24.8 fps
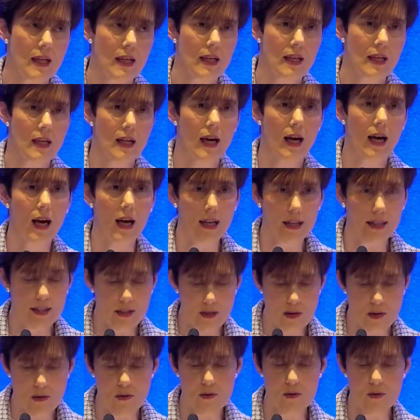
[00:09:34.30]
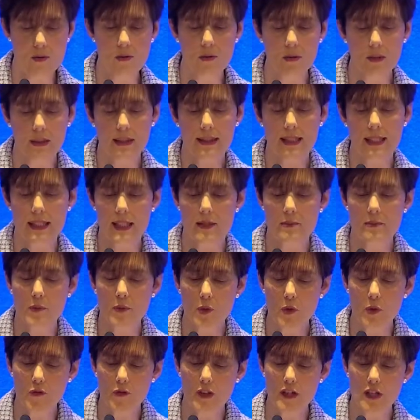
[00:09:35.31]
I know that in
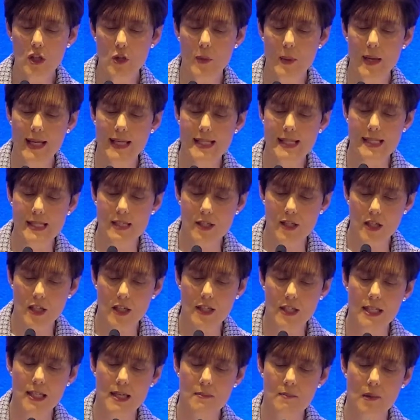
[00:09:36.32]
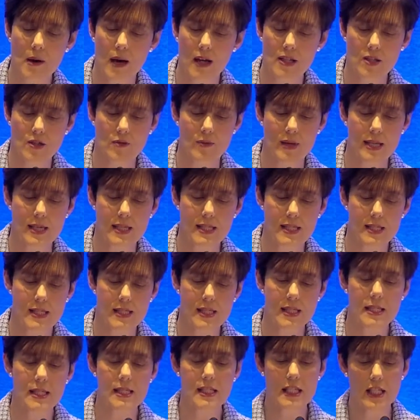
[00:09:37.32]
moving to externally moderated,
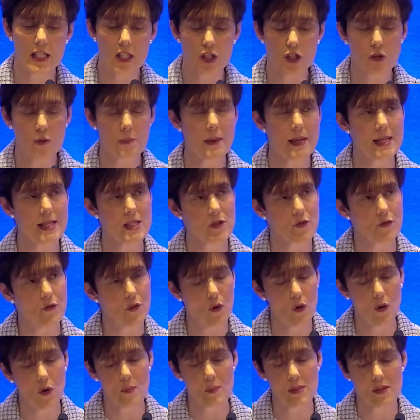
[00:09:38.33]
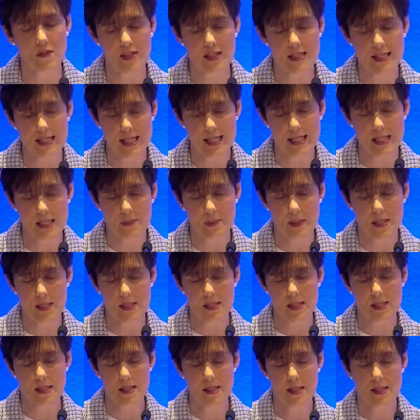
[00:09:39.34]
teacher-based forms of
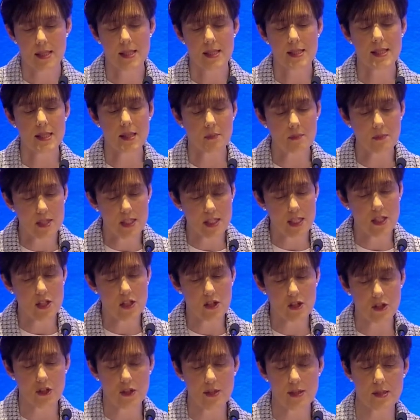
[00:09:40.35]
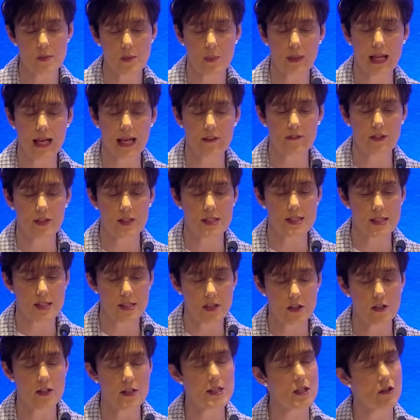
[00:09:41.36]
assessment, some teachers will have
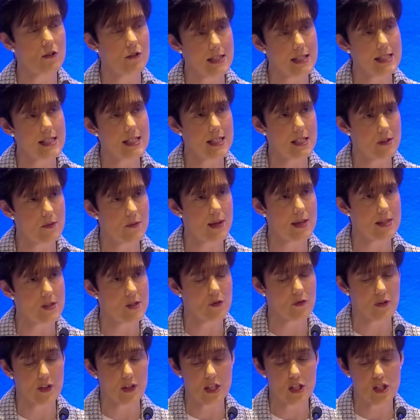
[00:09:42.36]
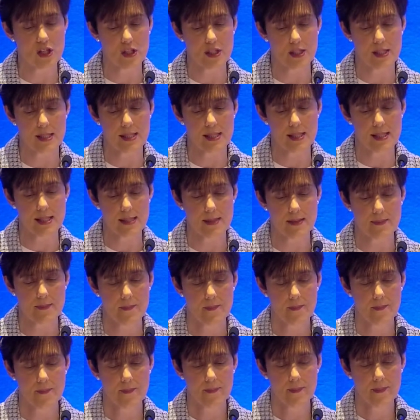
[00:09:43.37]
concerns or indeed reservations.
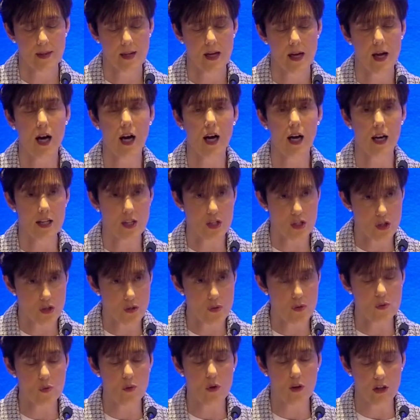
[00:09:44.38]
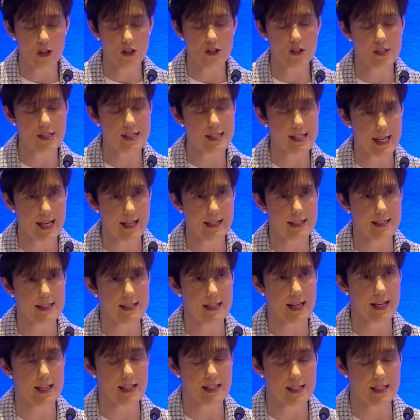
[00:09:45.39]
I do understand that.